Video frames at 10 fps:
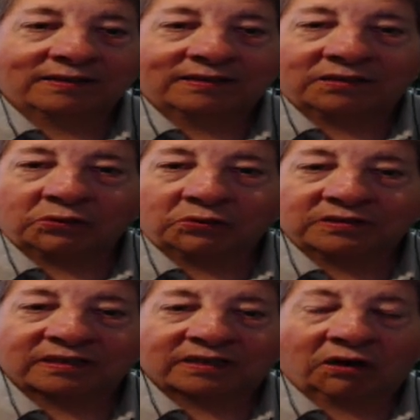
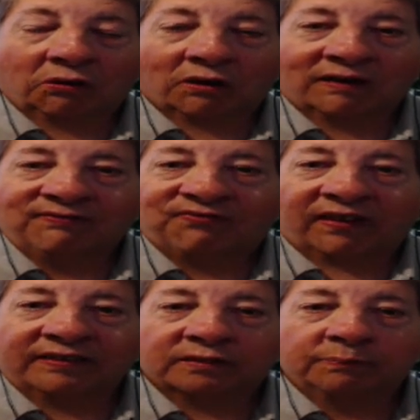Years ago on
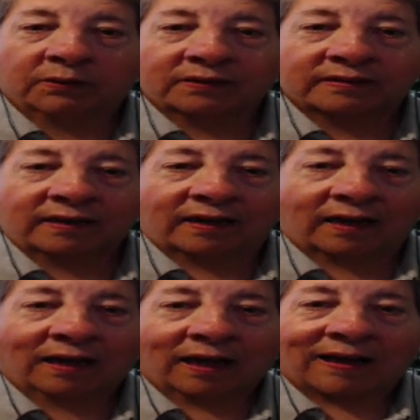Facebook,
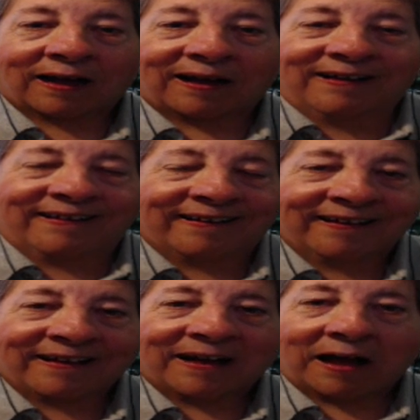
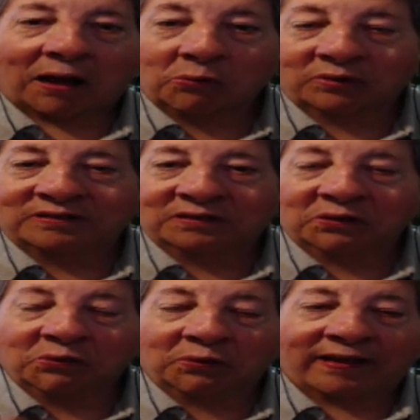I would
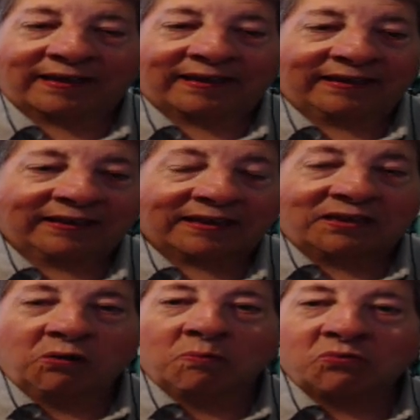do a
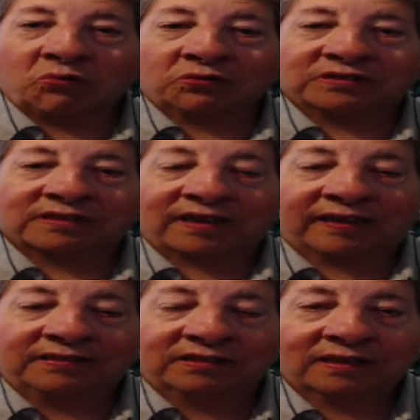humorous
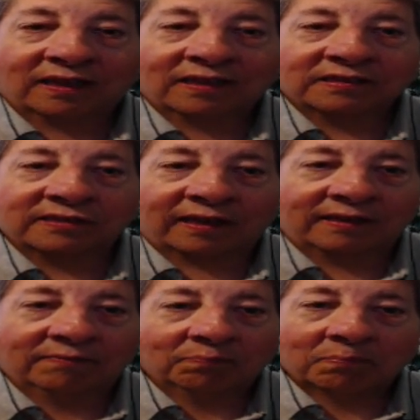thing
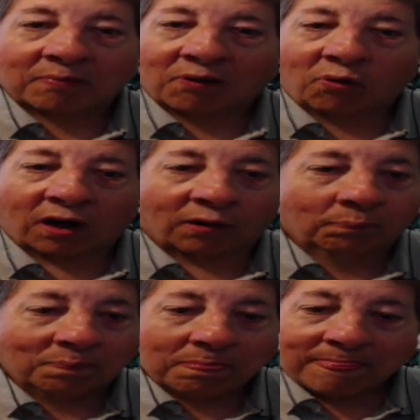saying, well,
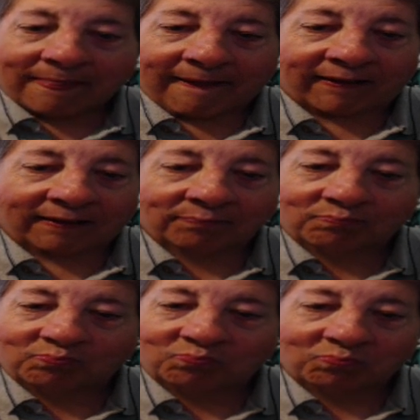
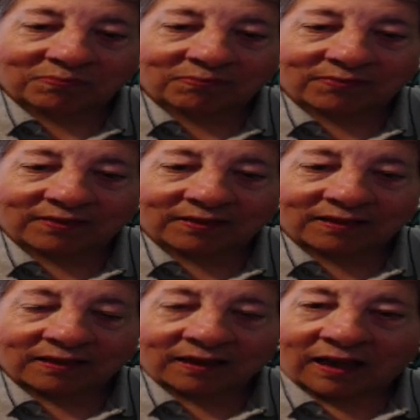
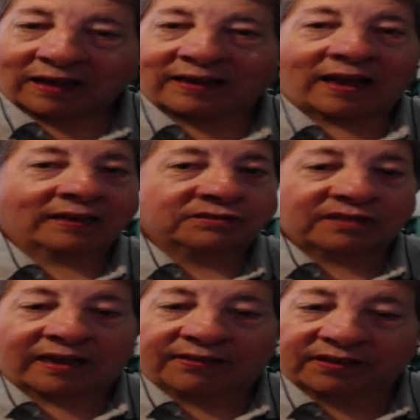I gotta
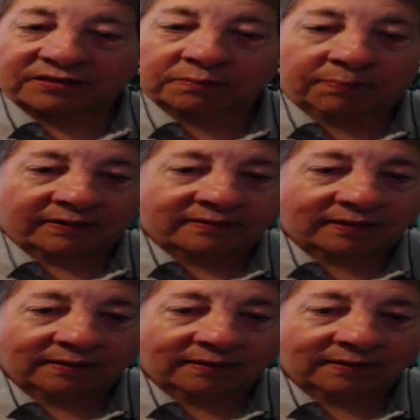say this, but